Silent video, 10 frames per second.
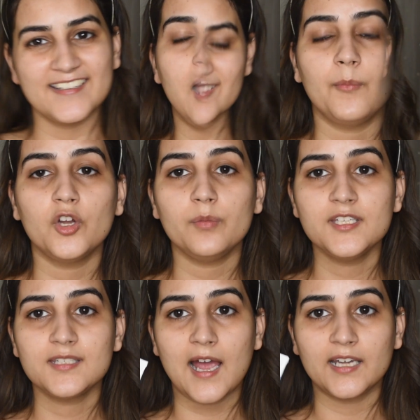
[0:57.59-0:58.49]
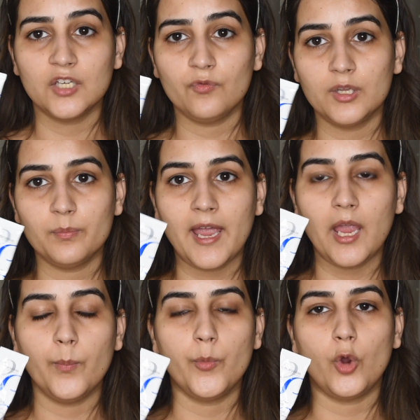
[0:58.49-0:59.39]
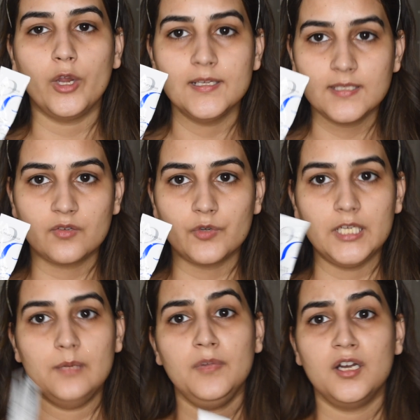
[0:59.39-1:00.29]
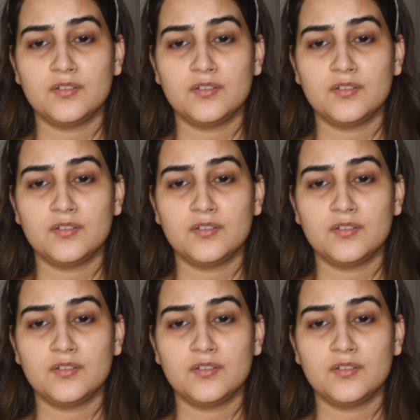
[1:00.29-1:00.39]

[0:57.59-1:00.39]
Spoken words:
I'm gonna be starting with my Embryolisse cream.